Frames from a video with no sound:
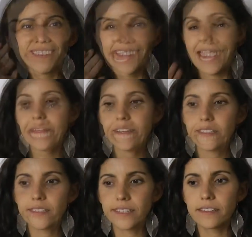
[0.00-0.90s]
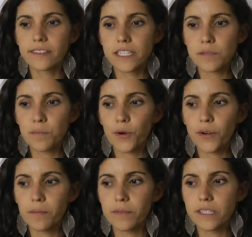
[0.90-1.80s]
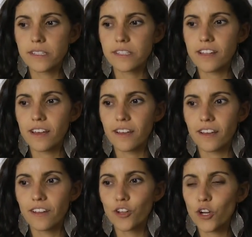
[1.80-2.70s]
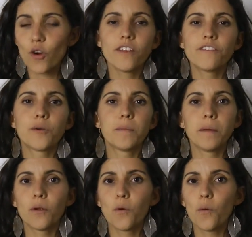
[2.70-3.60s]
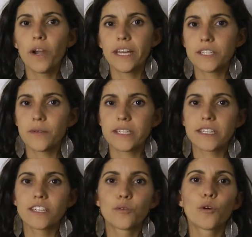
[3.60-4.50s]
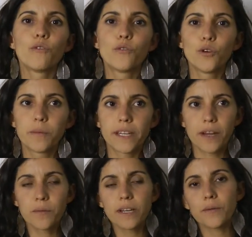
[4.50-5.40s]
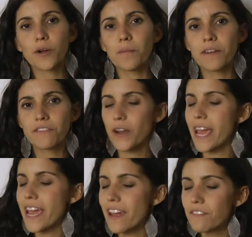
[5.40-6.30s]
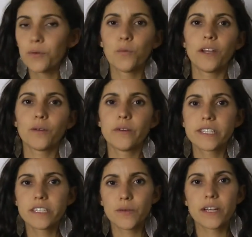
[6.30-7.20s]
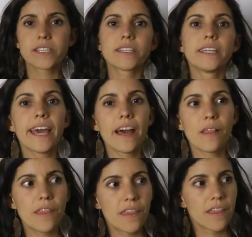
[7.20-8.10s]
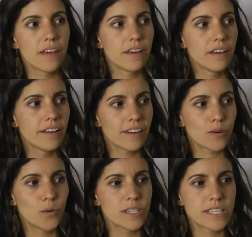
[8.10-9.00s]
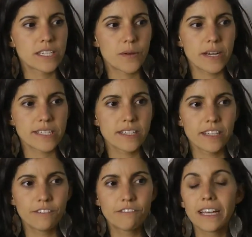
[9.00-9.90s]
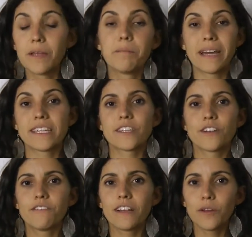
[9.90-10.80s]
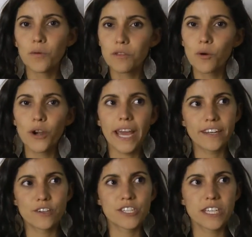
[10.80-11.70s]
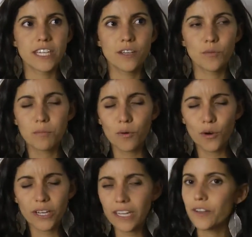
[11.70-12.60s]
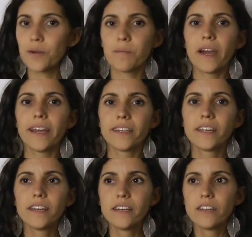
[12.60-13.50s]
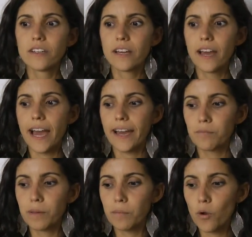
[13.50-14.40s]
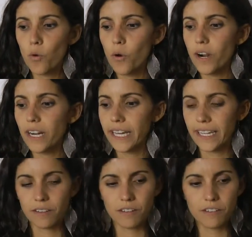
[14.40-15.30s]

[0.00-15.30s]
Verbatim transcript: I think that this program is not only for people who are interested in raw food, but I really recommend for everyone who is interested in health, who is interested in feeling better, feeling with more energy, with more clear mind, and people who are like